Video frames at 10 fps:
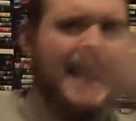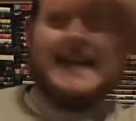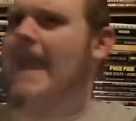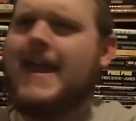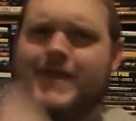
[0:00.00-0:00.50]

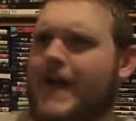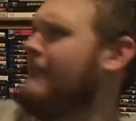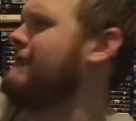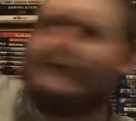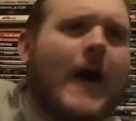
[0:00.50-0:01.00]
get in the
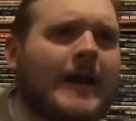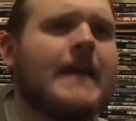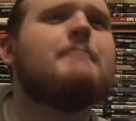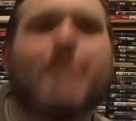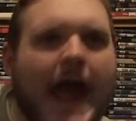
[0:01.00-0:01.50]

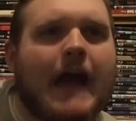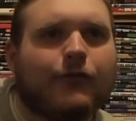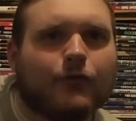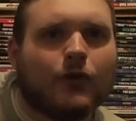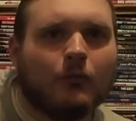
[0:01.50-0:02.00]
fucking
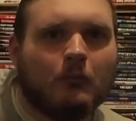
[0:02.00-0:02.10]
bathroom!